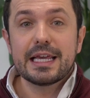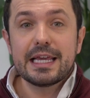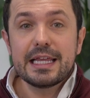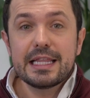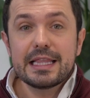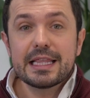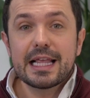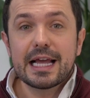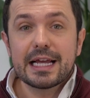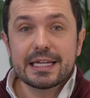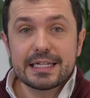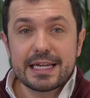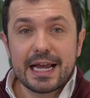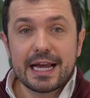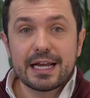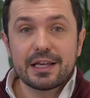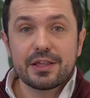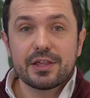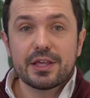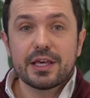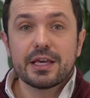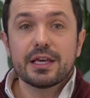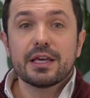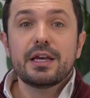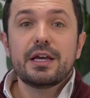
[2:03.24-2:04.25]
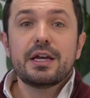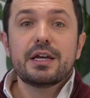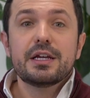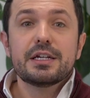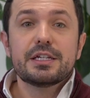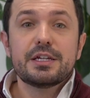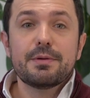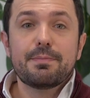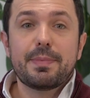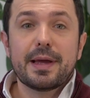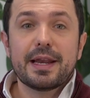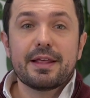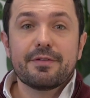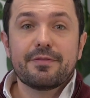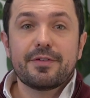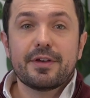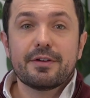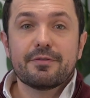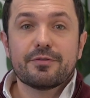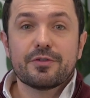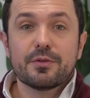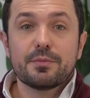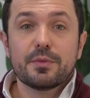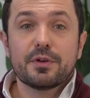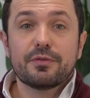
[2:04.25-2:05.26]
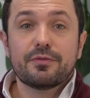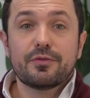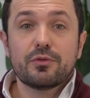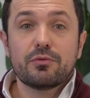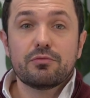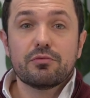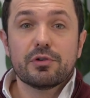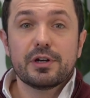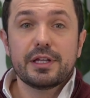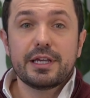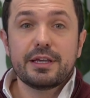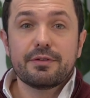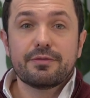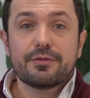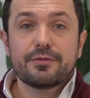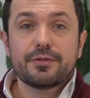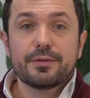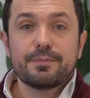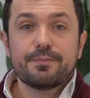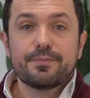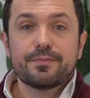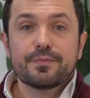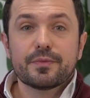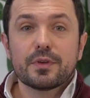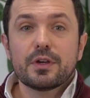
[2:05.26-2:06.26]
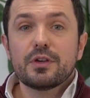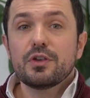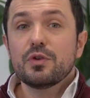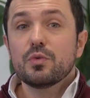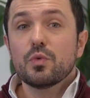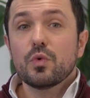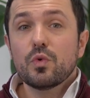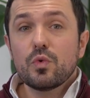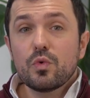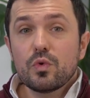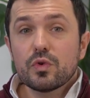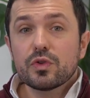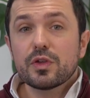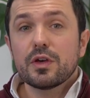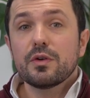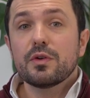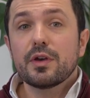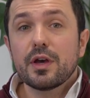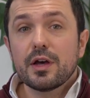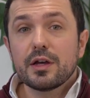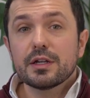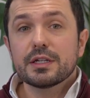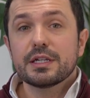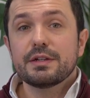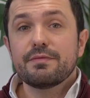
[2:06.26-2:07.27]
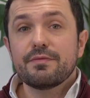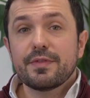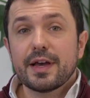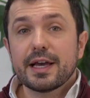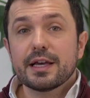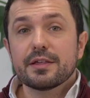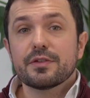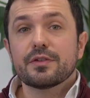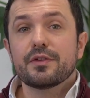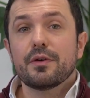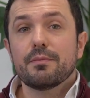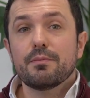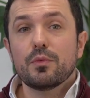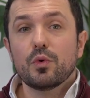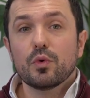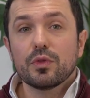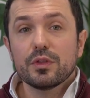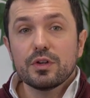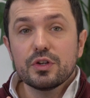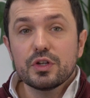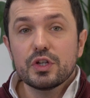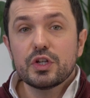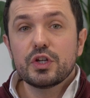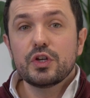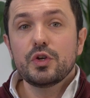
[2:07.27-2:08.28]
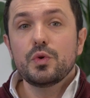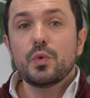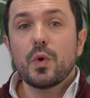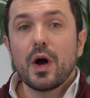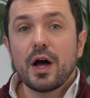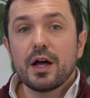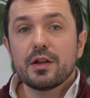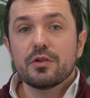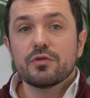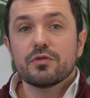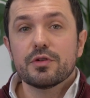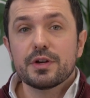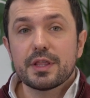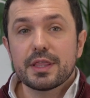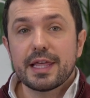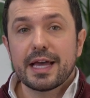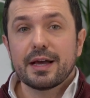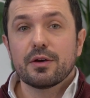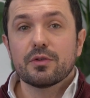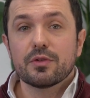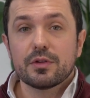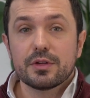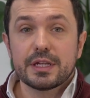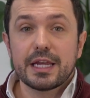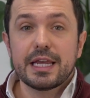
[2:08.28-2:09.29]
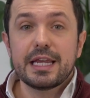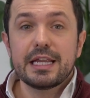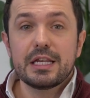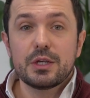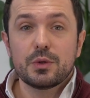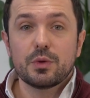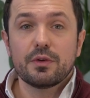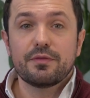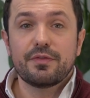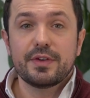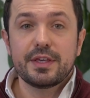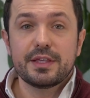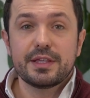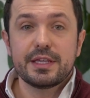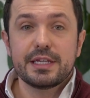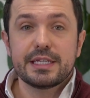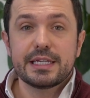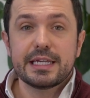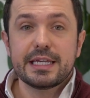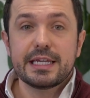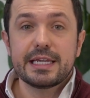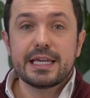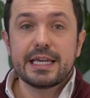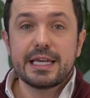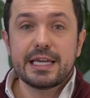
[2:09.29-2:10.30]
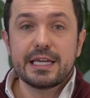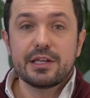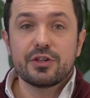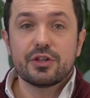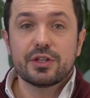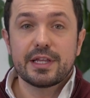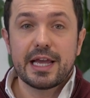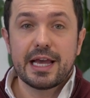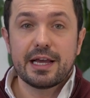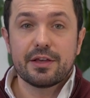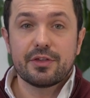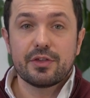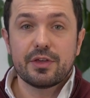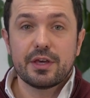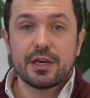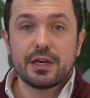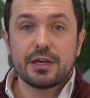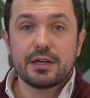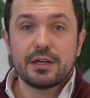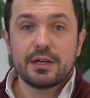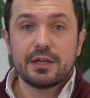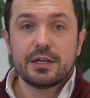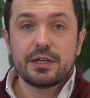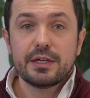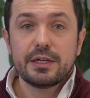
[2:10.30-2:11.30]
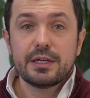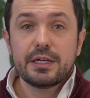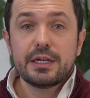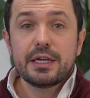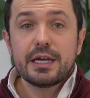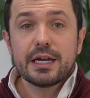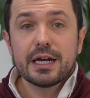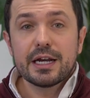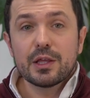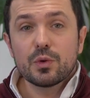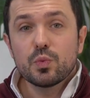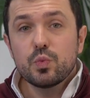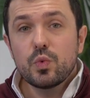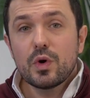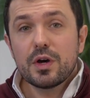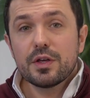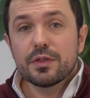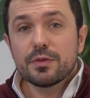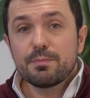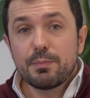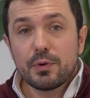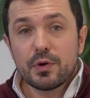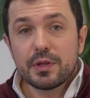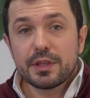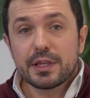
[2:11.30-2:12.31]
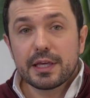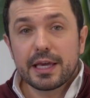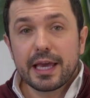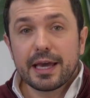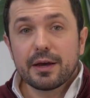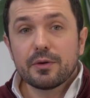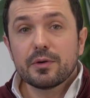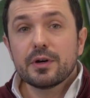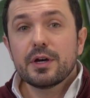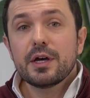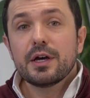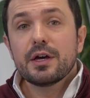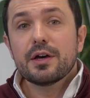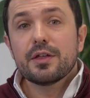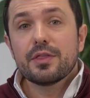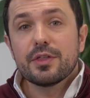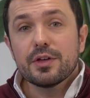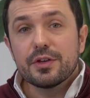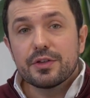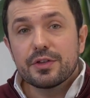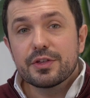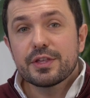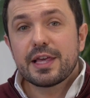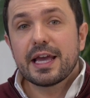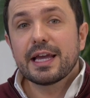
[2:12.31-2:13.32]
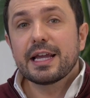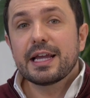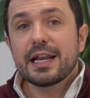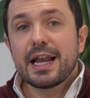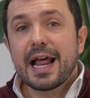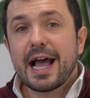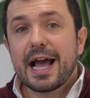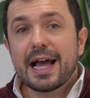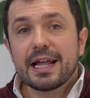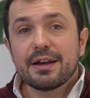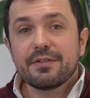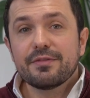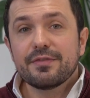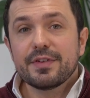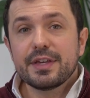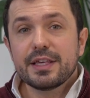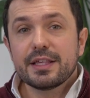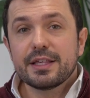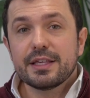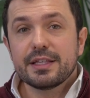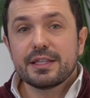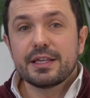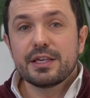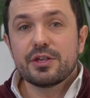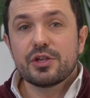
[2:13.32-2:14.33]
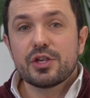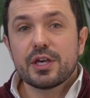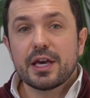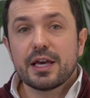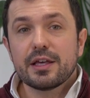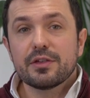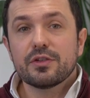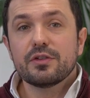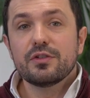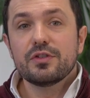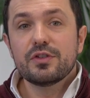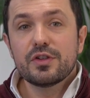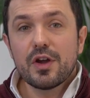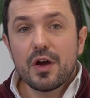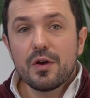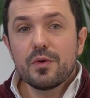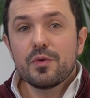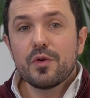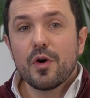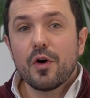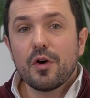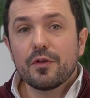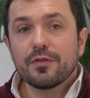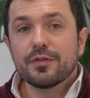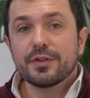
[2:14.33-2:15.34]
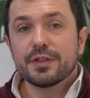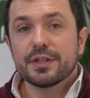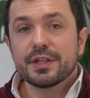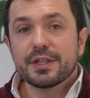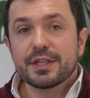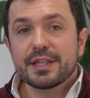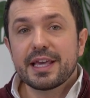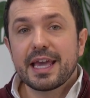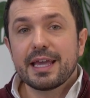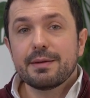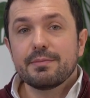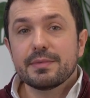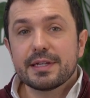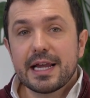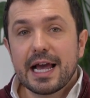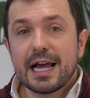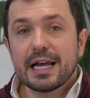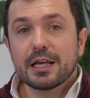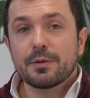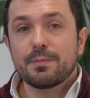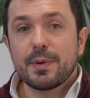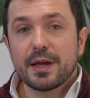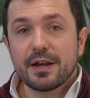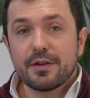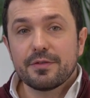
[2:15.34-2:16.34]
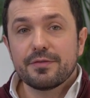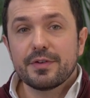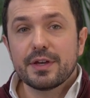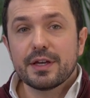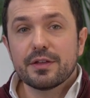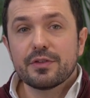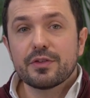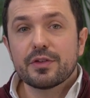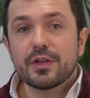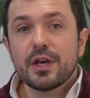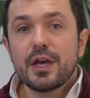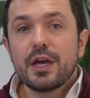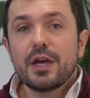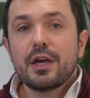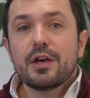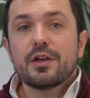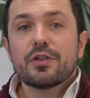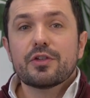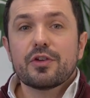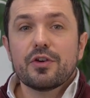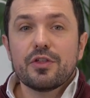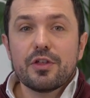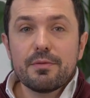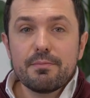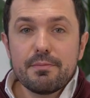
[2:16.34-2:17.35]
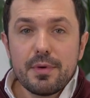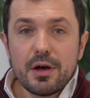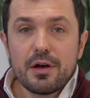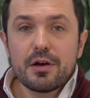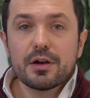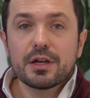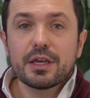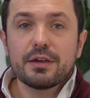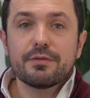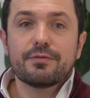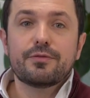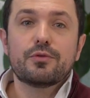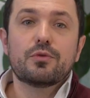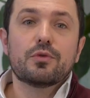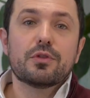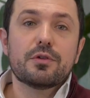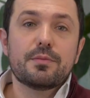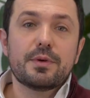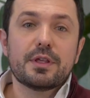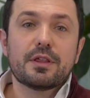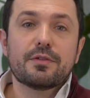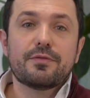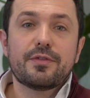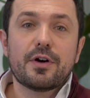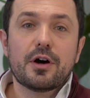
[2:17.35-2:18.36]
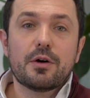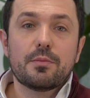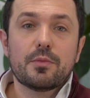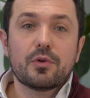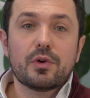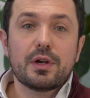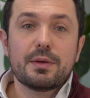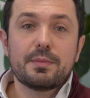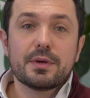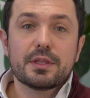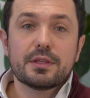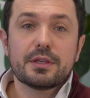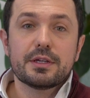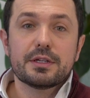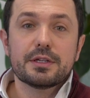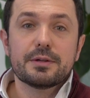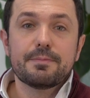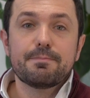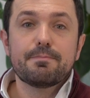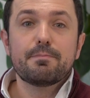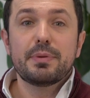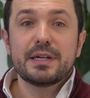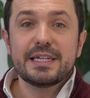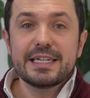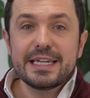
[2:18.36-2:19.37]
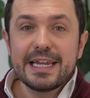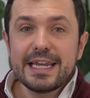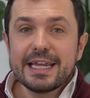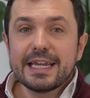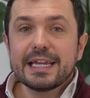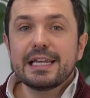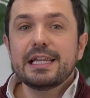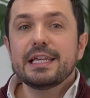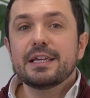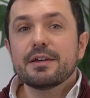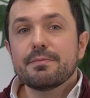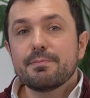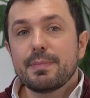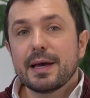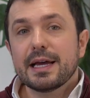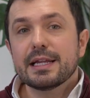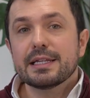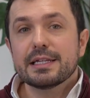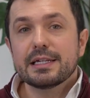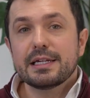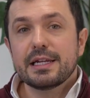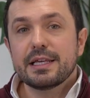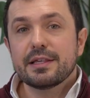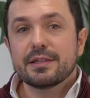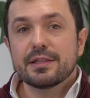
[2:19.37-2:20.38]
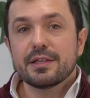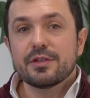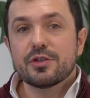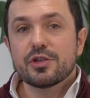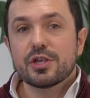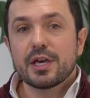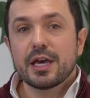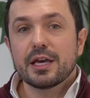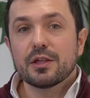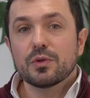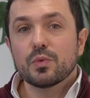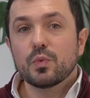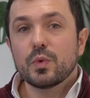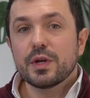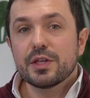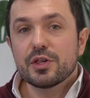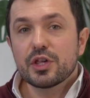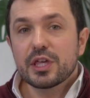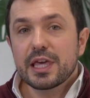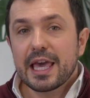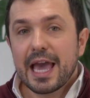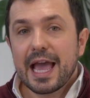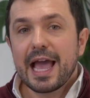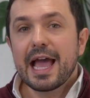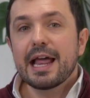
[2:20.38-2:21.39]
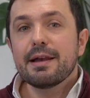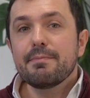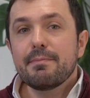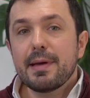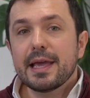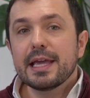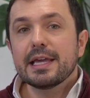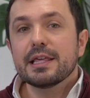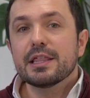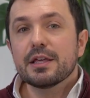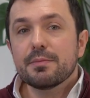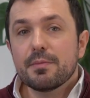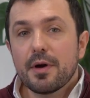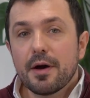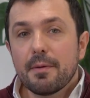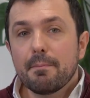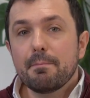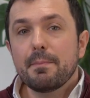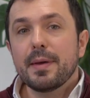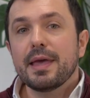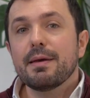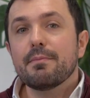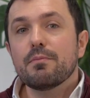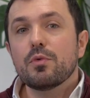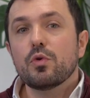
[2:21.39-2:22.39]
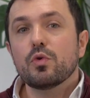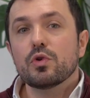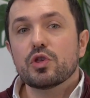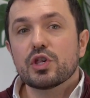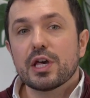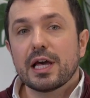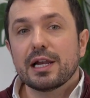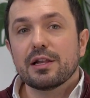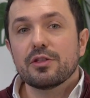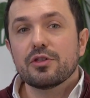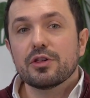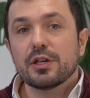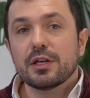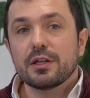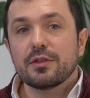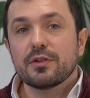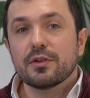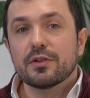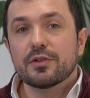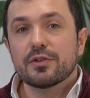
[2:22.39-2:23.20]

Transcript: in that tax year to benefit from the full relief. You also can't invest more than $200,000 into a VCT each tax year. And it's worth pointing out that second-hand VCT shares don't offer the same tax benefits, so the market for them is far more limited, particularly compared to listed shares, which can make them a bit more challenging to